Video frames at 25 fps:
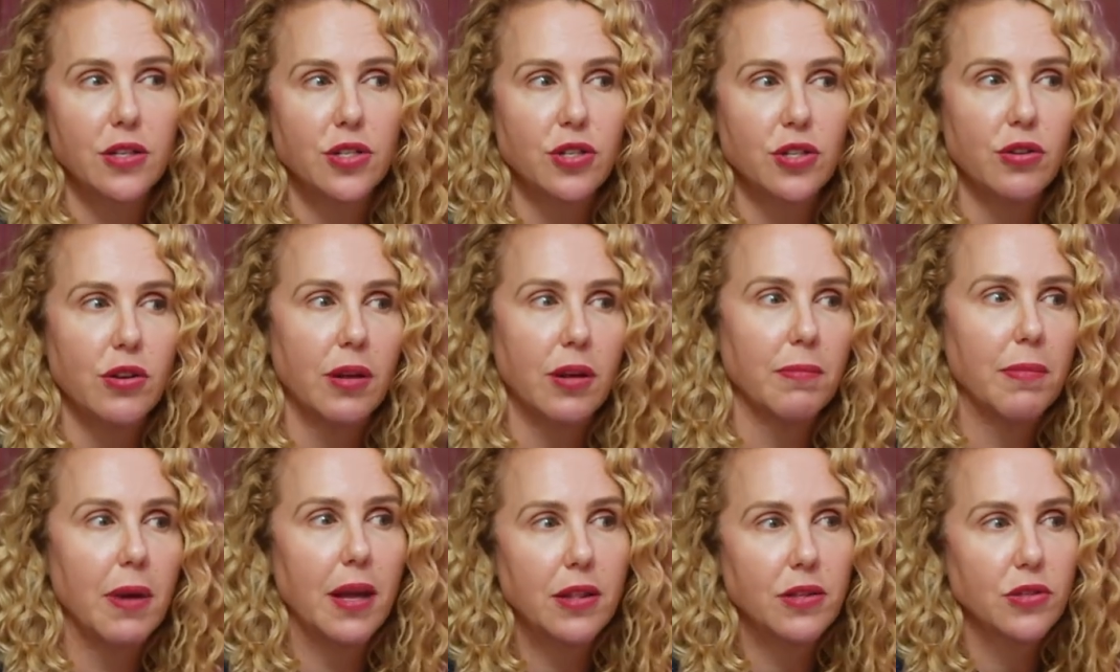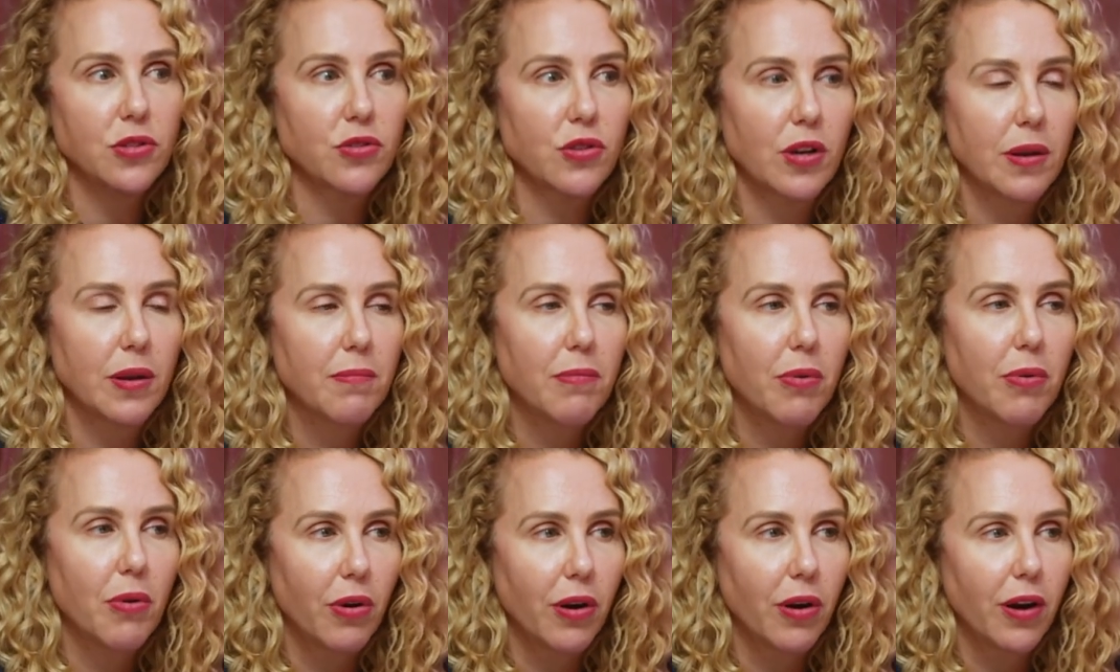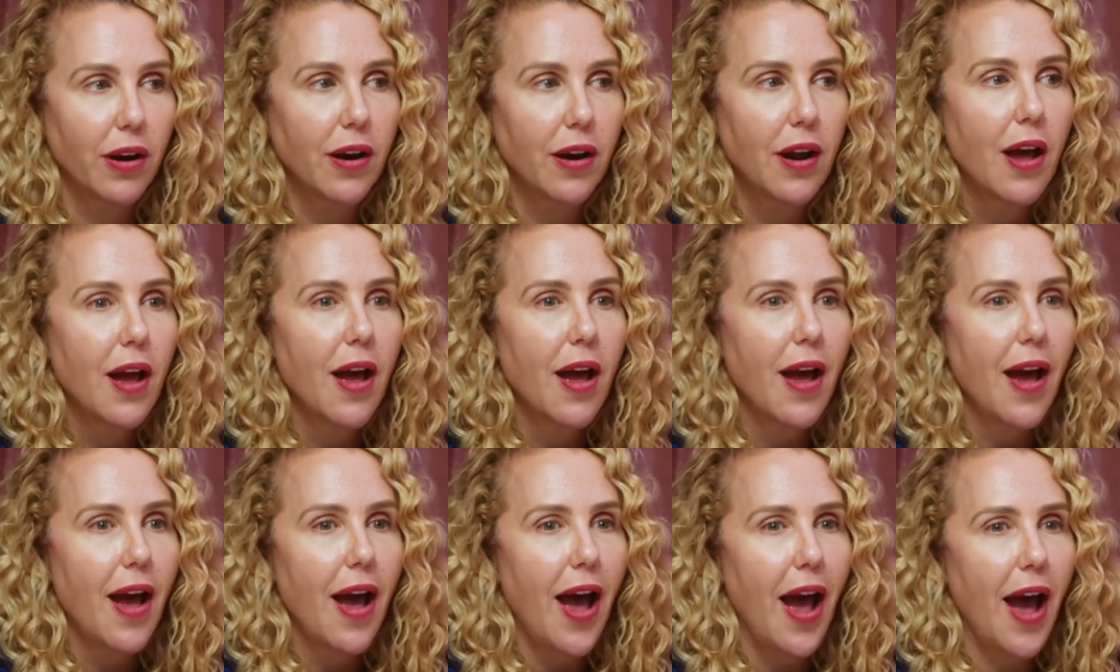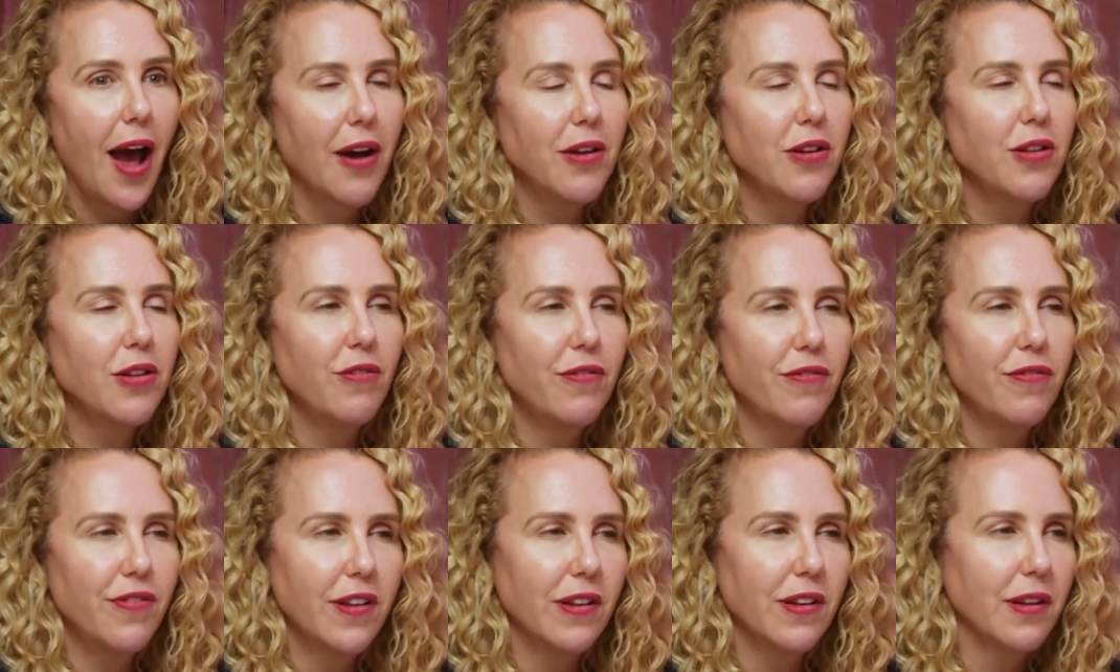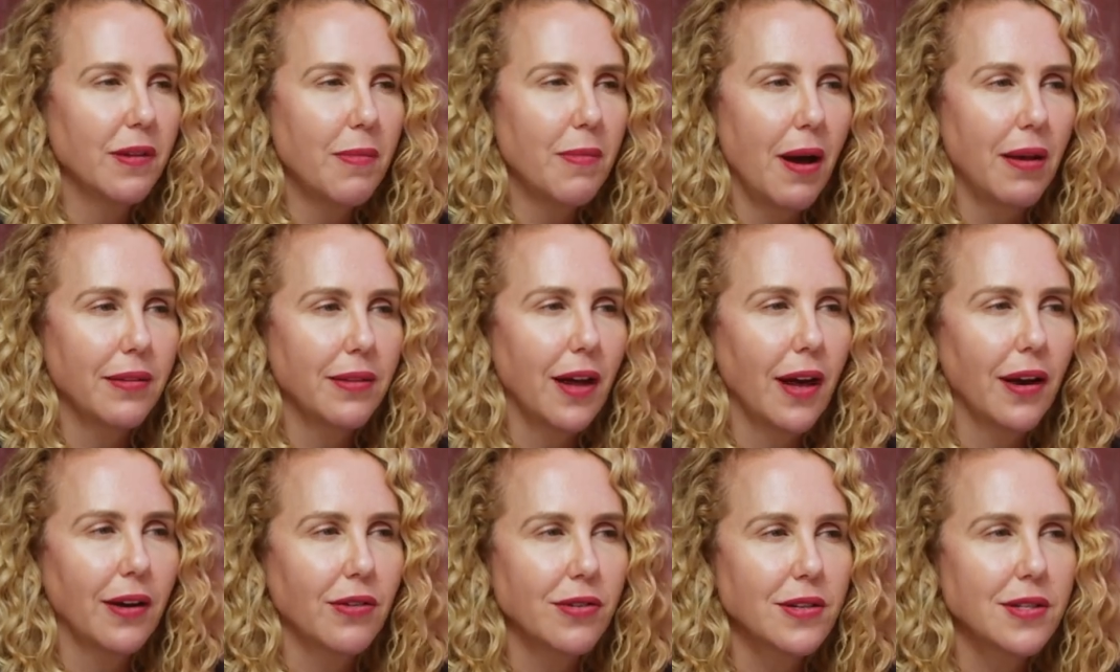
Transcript: to shooting mainstream porn. Yeah. How do you feel about that